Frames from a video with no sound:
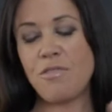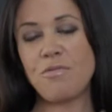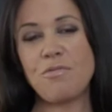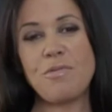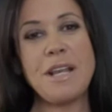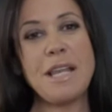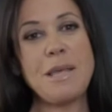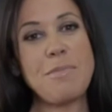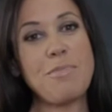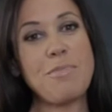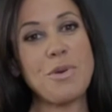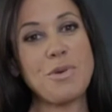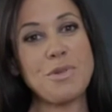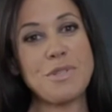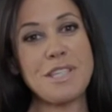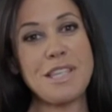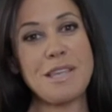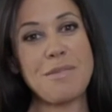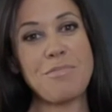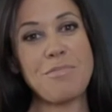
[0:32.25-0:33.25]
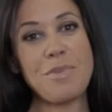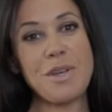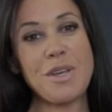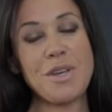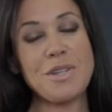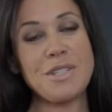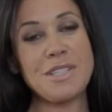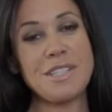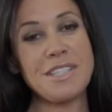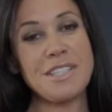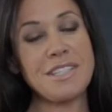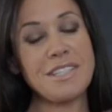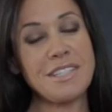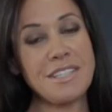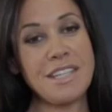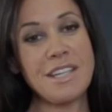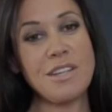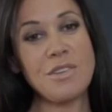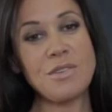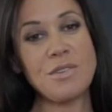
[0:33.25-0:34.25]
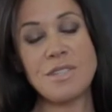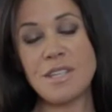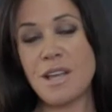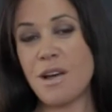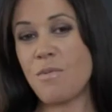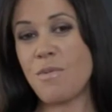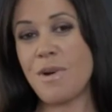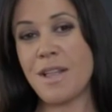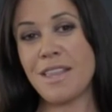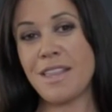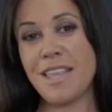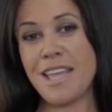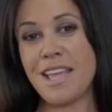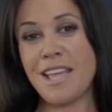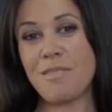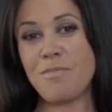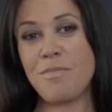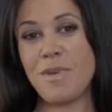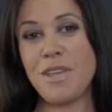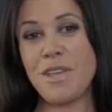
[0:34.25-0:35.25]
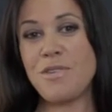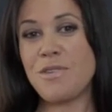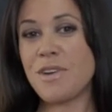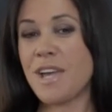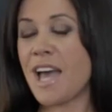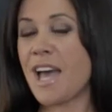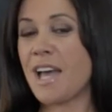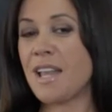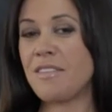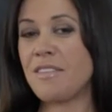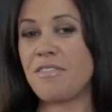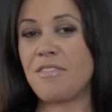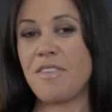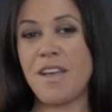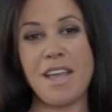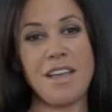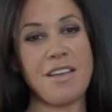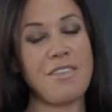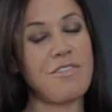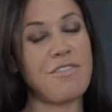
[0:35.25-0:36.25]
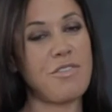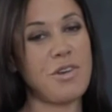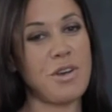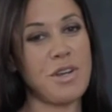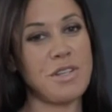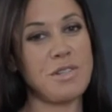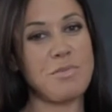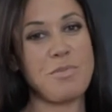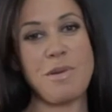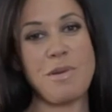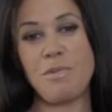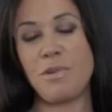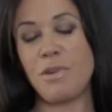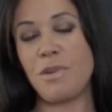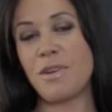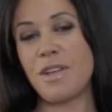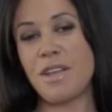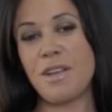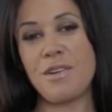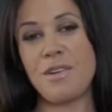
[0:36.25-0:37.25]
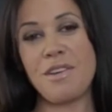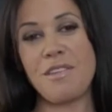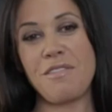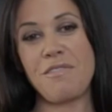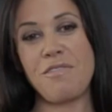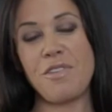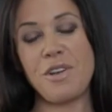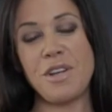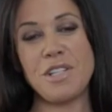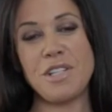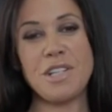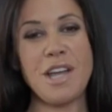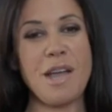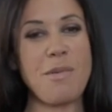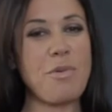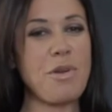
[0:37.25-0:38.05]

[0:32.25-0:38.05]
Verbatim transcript: it really boosts them, because stills are one thing, but you can't fake footage, people looking good in footage.